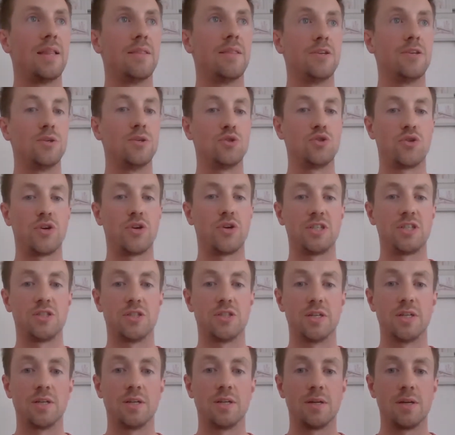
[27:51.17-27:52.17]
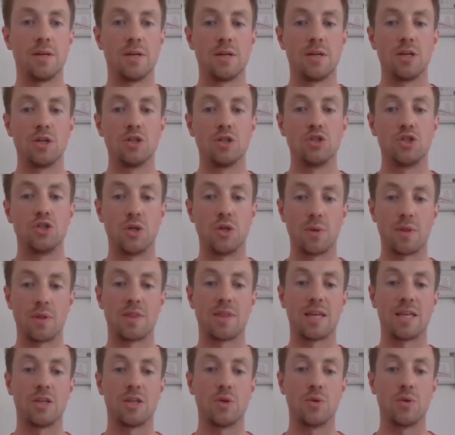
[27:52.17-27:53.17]
in the nutrition do you
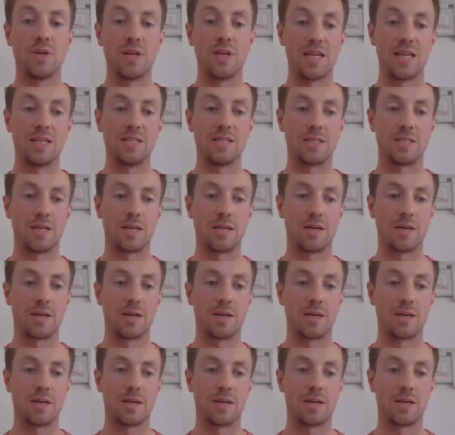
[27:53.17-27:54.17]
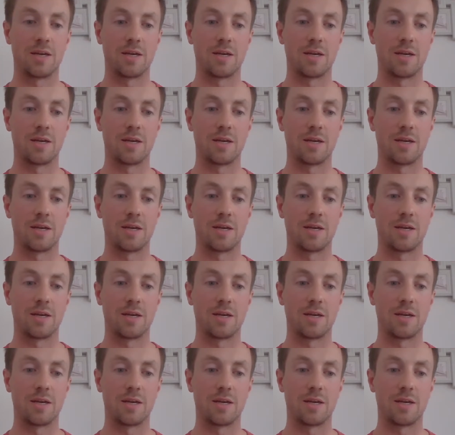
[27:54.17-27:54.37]
think you need to